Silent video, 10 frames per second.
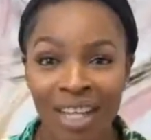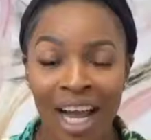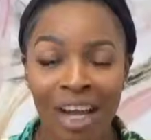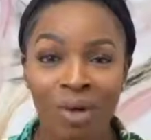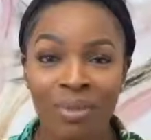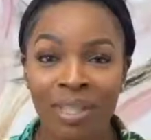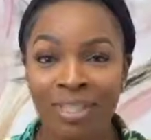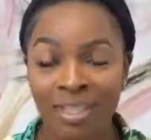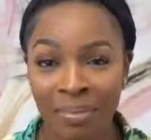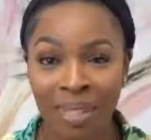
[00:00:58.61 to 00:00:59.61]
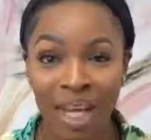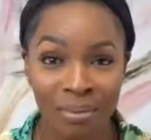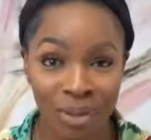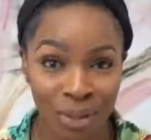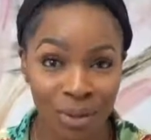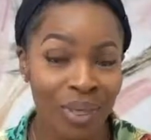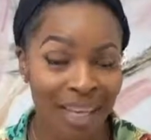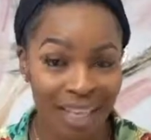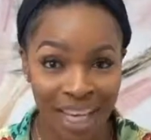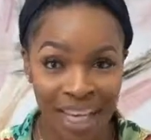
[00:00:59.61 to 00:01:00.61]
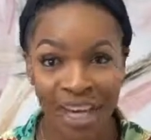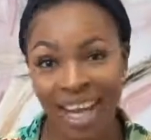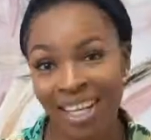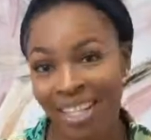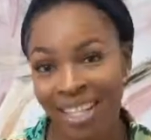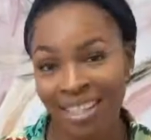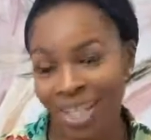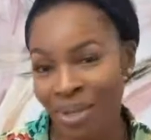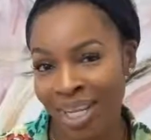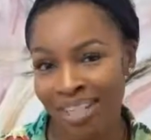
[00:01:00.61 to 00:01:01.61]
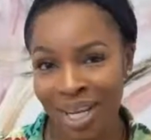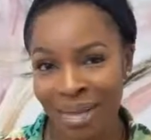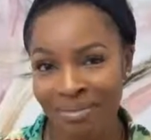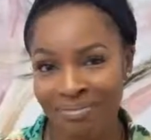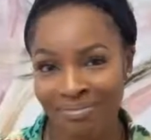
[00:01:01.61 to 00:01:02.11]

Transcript: I hope these tips helped you lay your edges. See you next time.